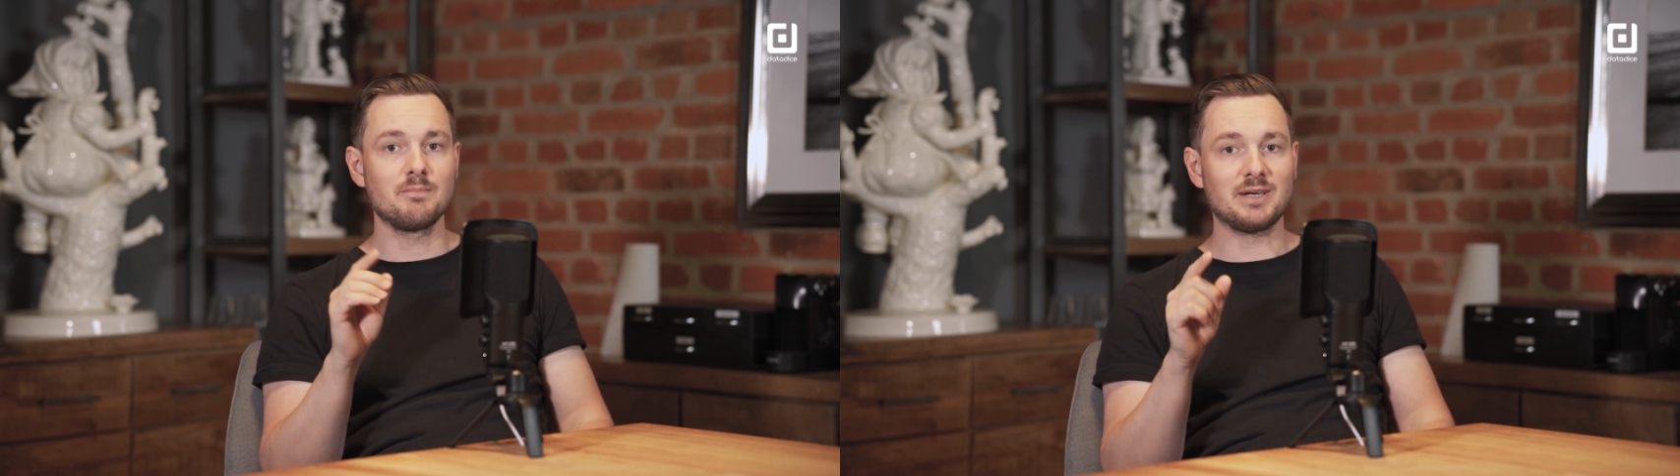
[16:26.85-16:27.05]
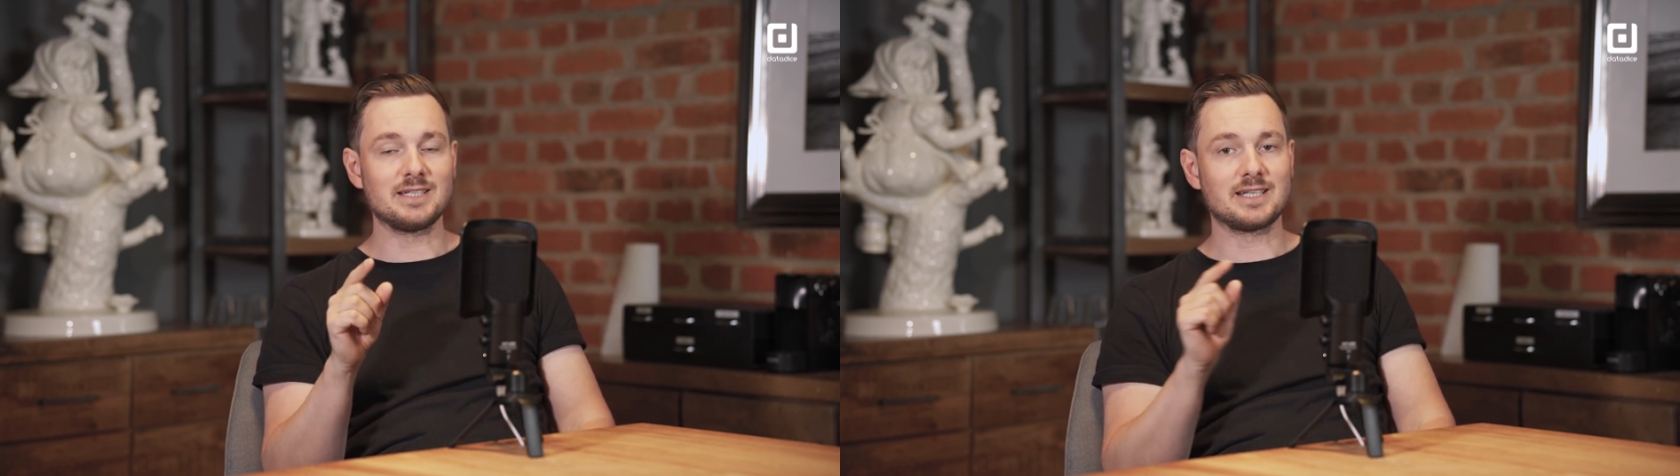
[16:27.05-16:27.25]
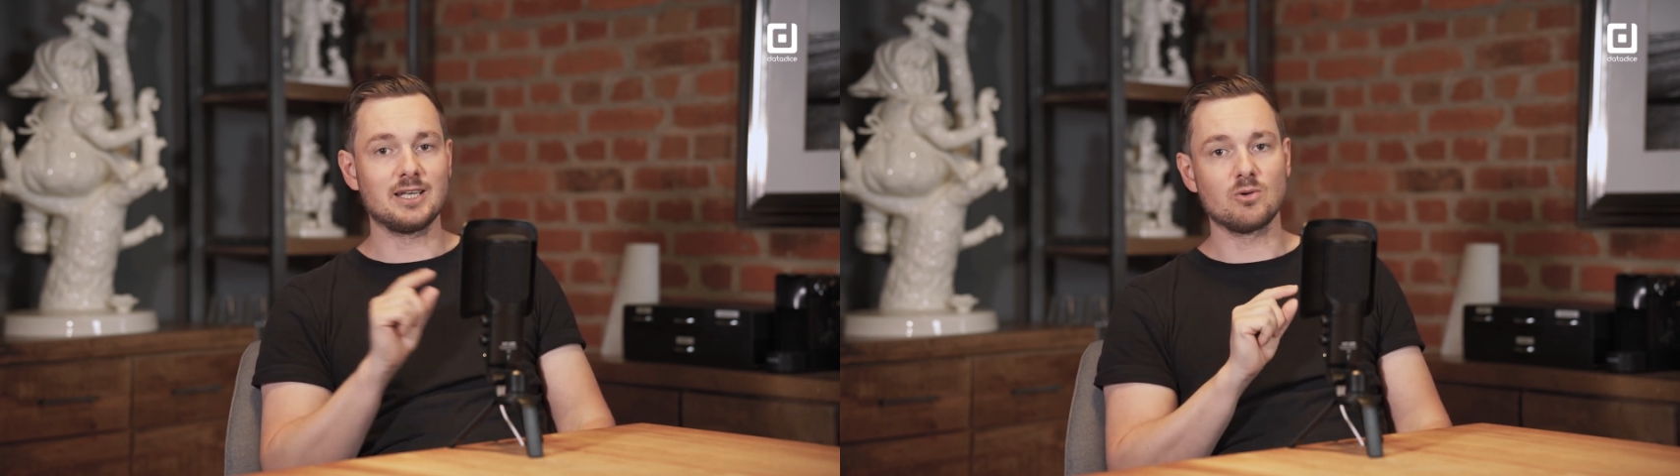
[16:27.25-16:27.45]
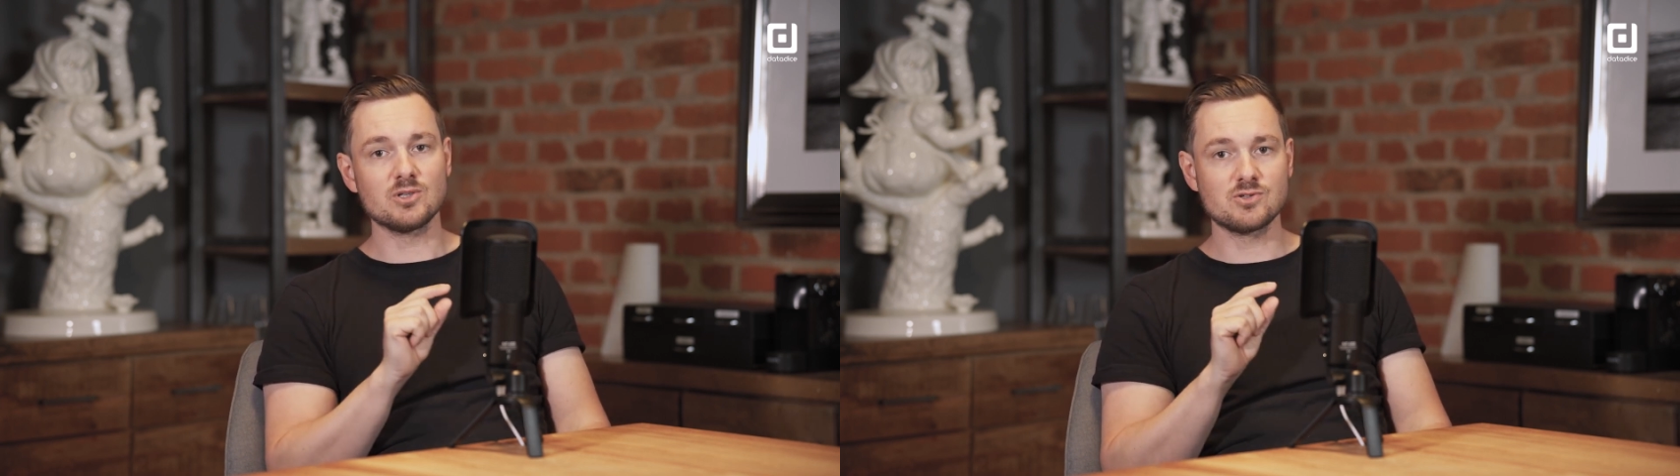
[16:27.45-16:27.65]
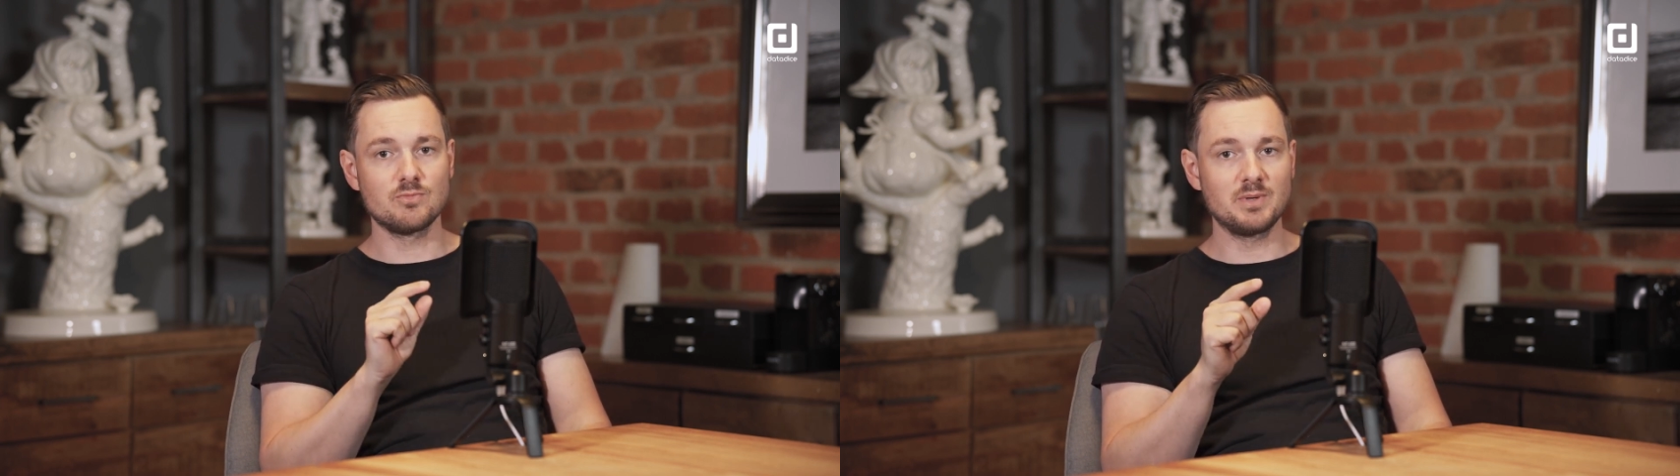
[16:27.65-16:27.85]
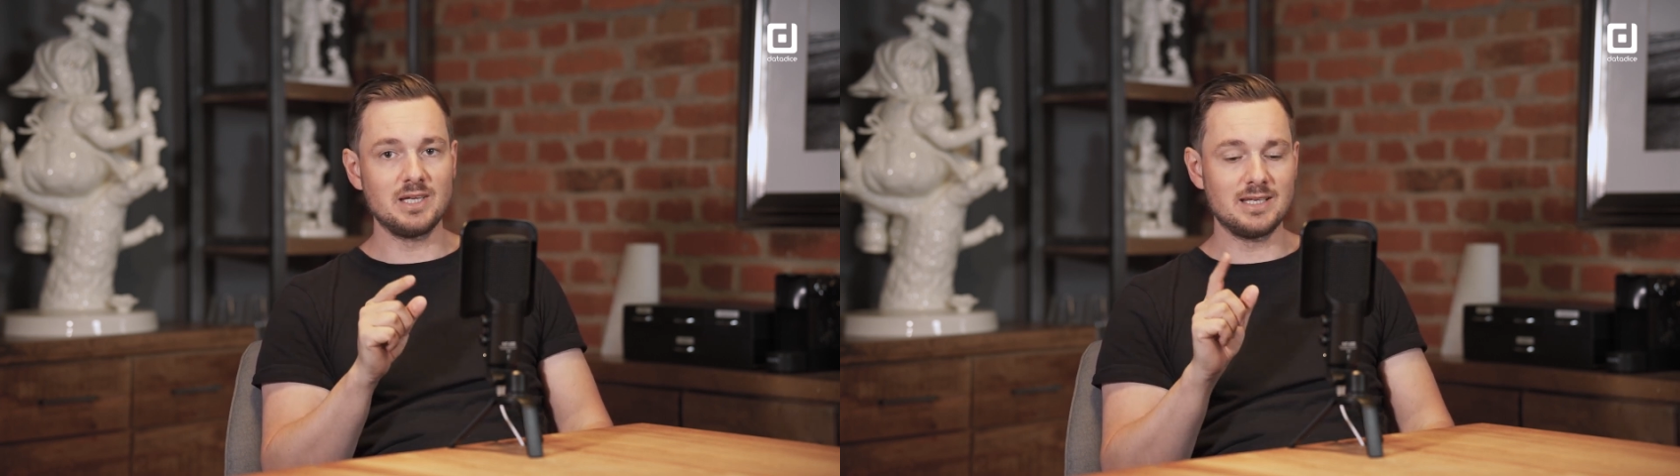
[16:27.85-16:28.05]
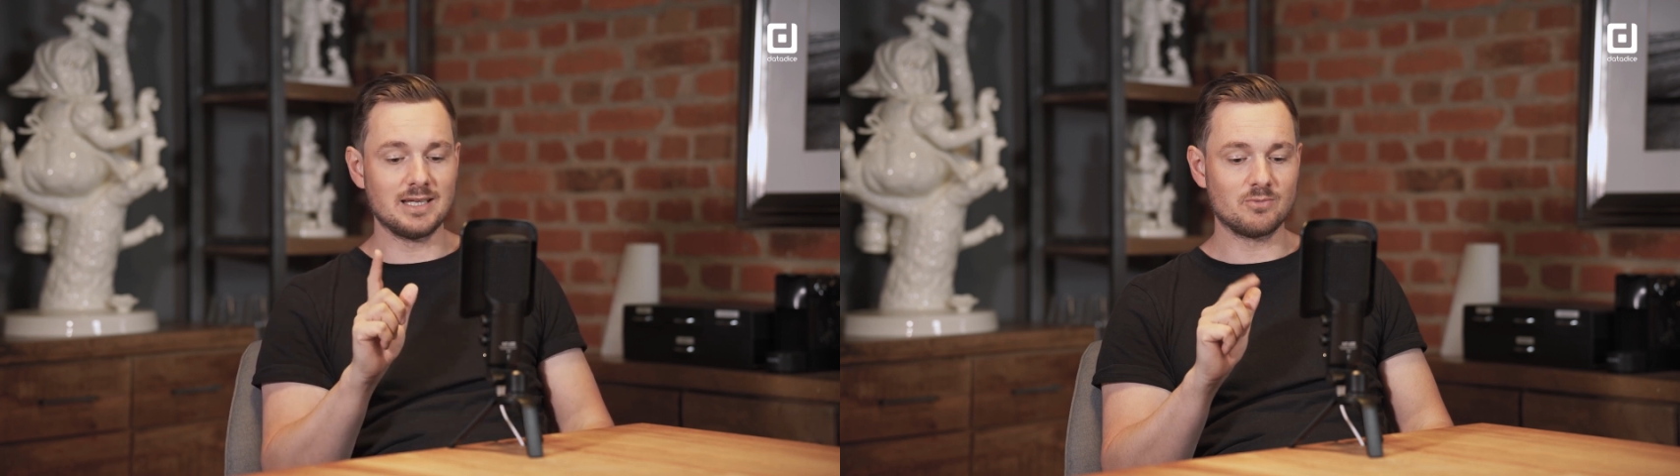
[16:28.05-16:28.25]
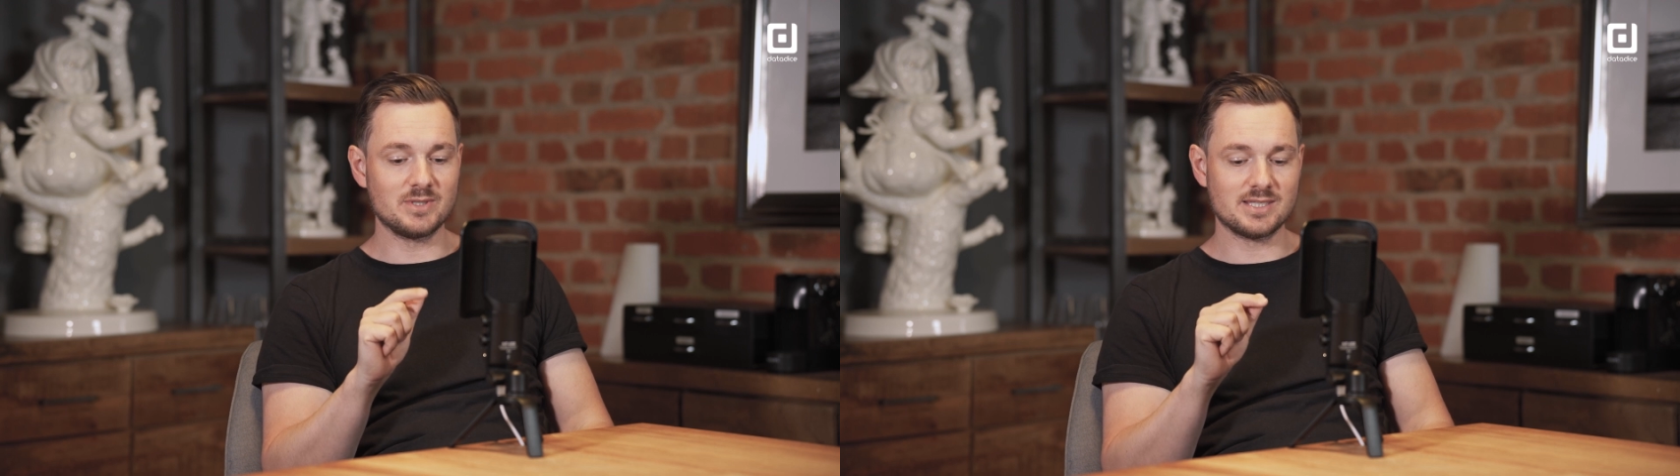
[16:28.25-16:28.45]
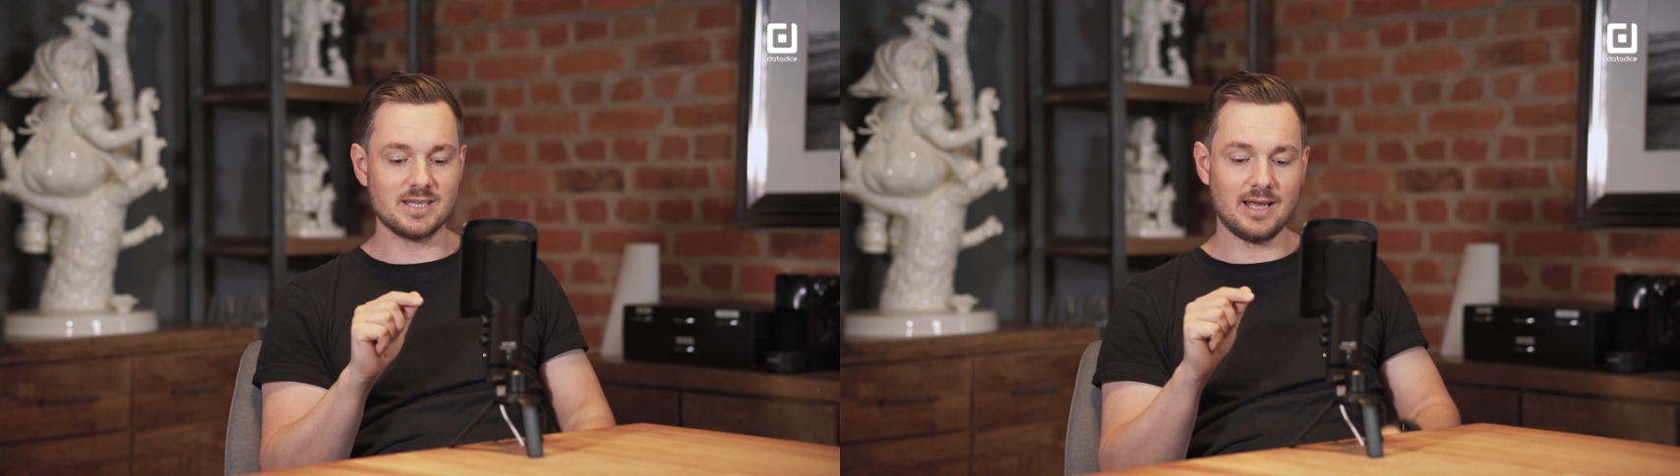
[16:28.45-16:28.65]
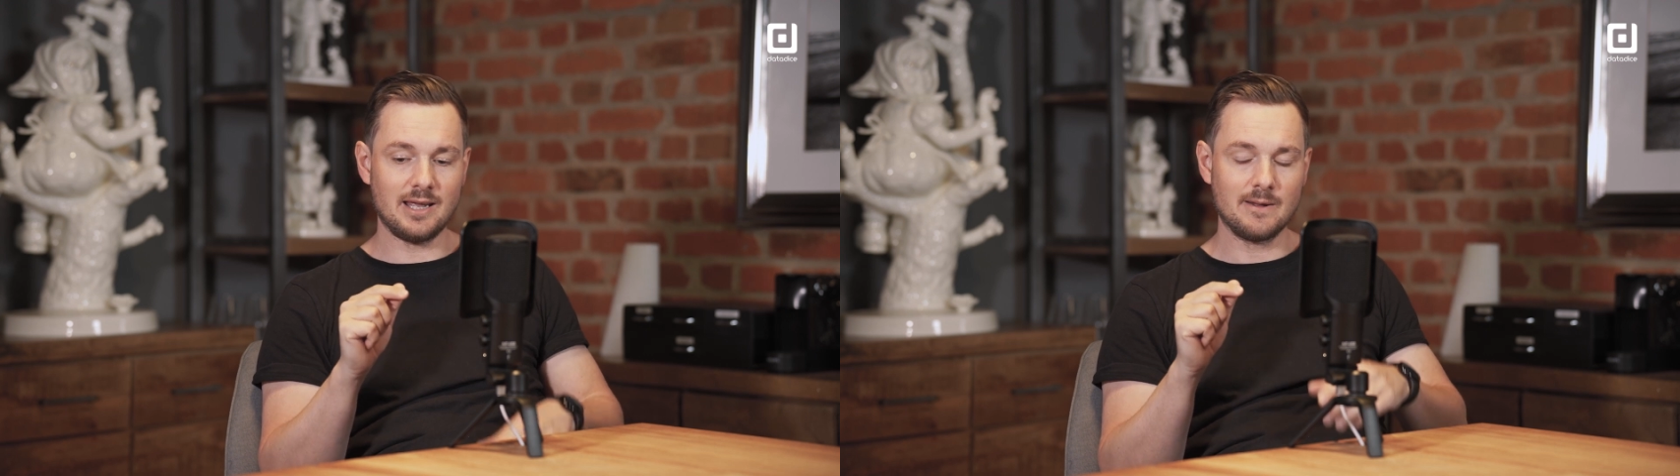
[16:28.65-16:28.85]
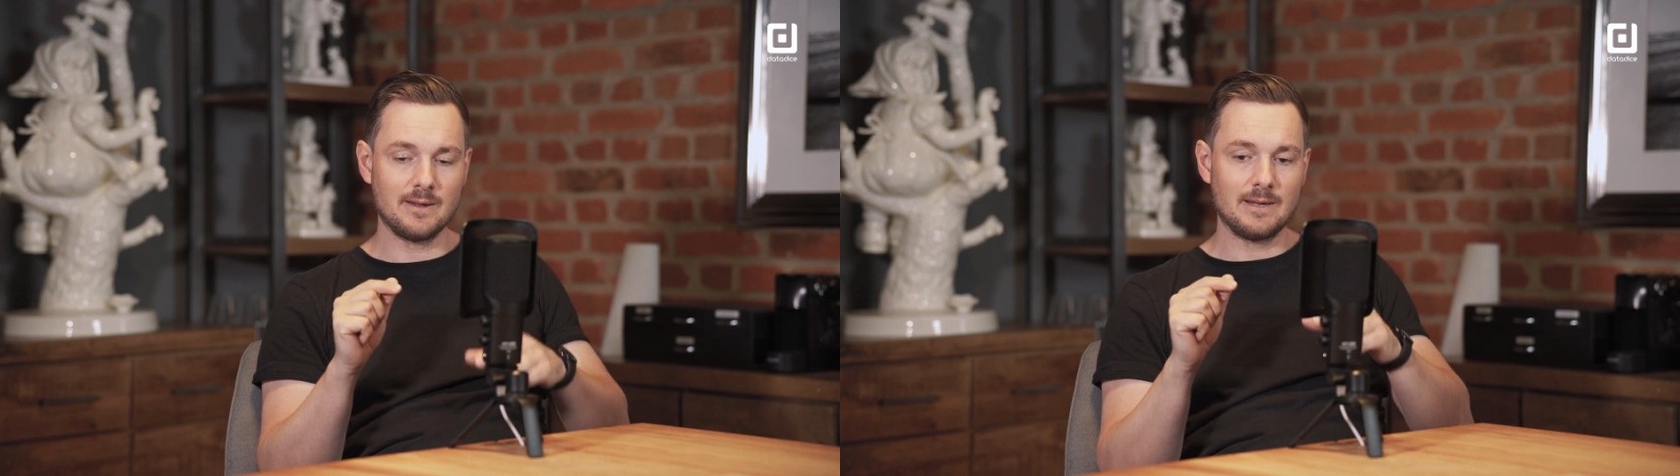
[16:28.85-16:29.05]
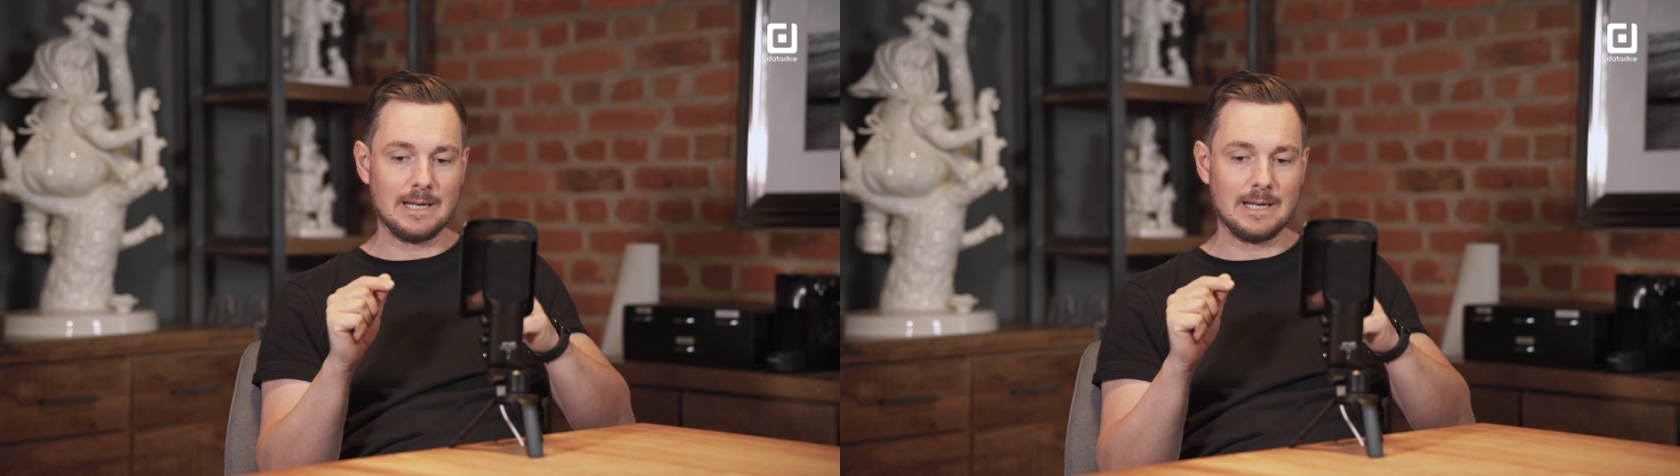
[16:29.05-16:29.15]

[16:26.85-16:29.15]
but it can also be that we say,